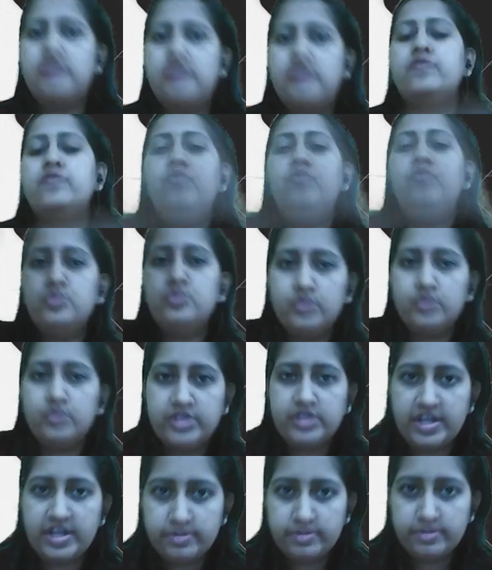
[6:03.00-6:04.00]
the food would
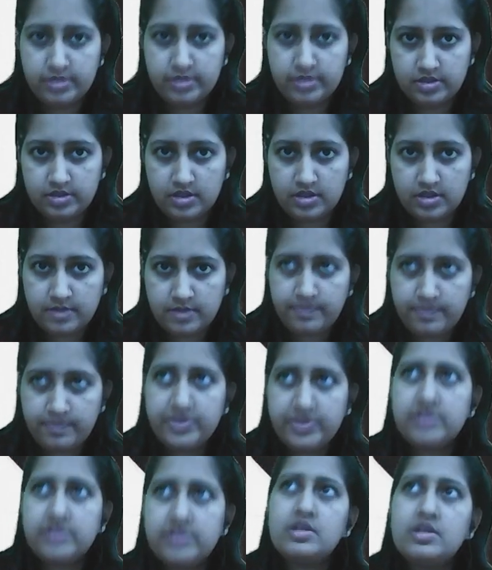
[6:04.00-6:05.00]
get burnt.
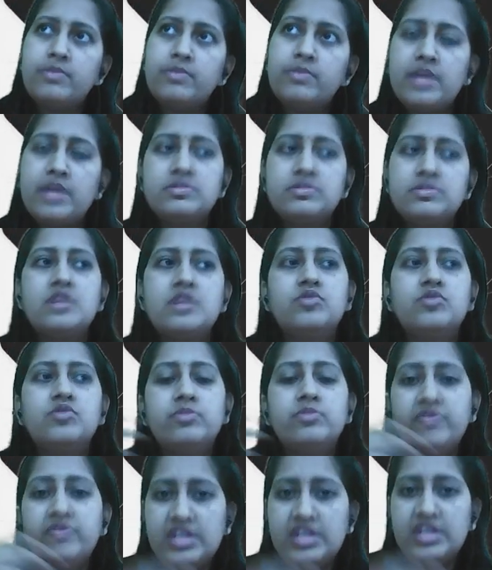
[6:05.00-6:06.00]
Sometimes there would
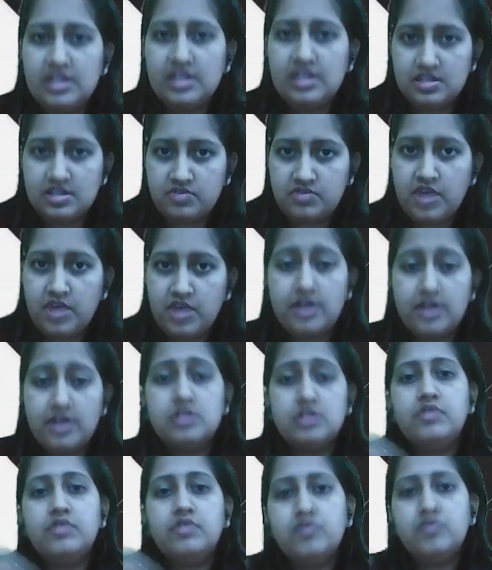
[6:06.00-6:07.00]
be very less fire,
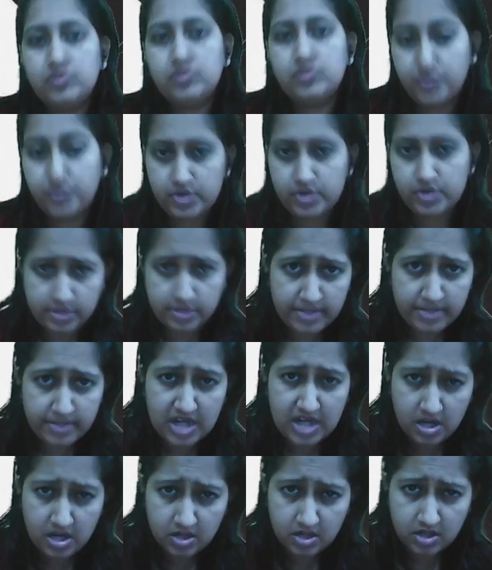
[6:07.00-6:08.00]
the food would remain
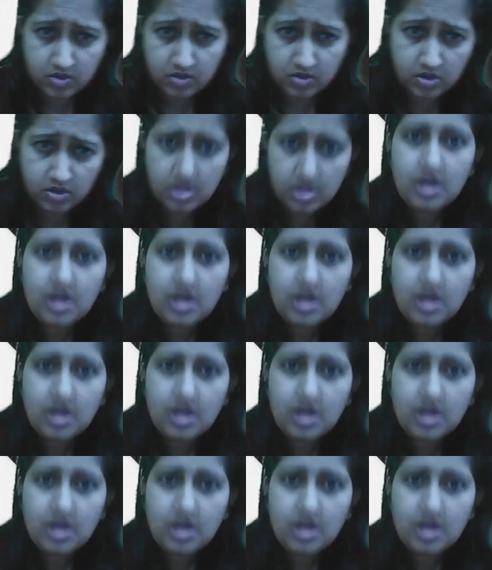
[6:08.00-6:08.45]
undercooked.